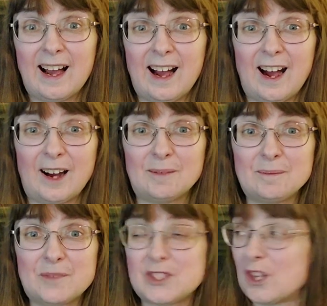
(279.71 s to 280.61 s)

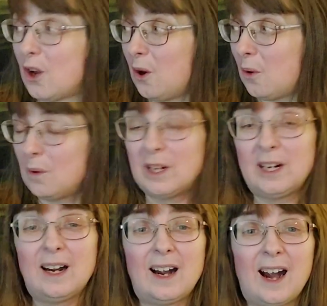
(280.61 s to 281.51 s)
Um, so
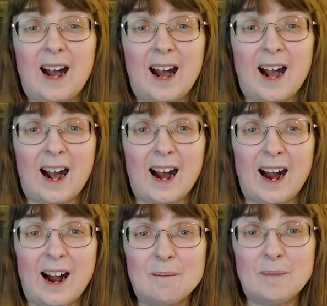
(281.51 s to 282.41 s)

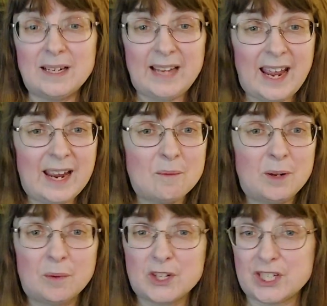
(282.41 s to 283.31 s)
Monday,
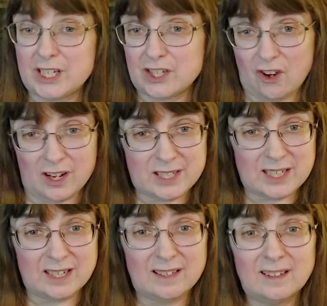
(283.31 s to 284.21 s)
we were just
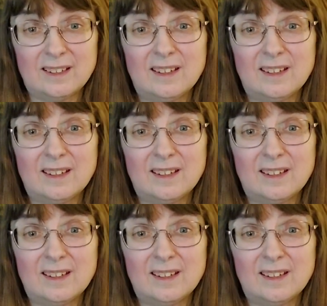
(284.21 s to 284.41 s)
exhausted.